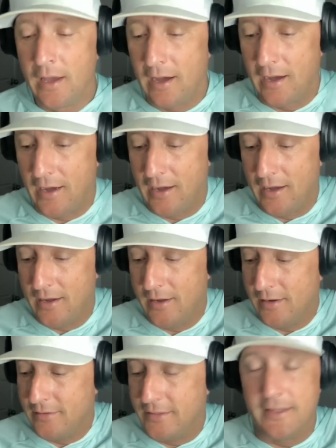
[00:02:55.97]

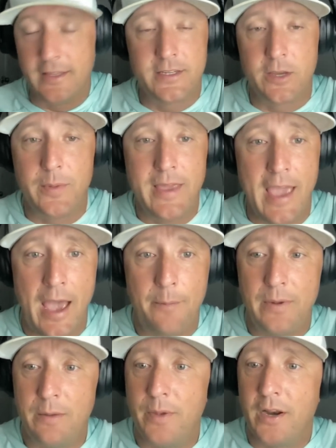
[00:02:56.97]

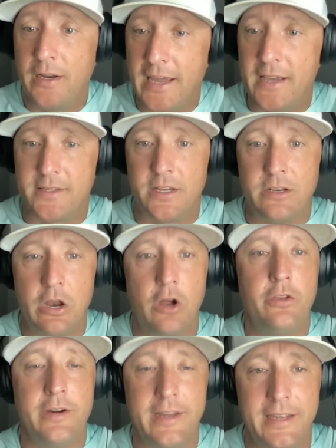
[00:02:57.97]
happening, but yes,
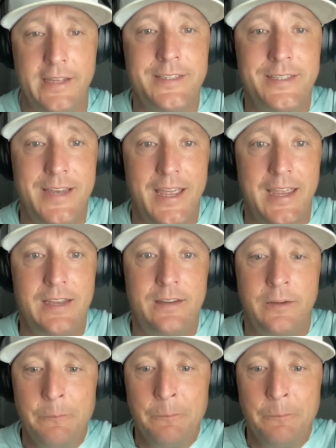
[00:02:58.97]
another in-state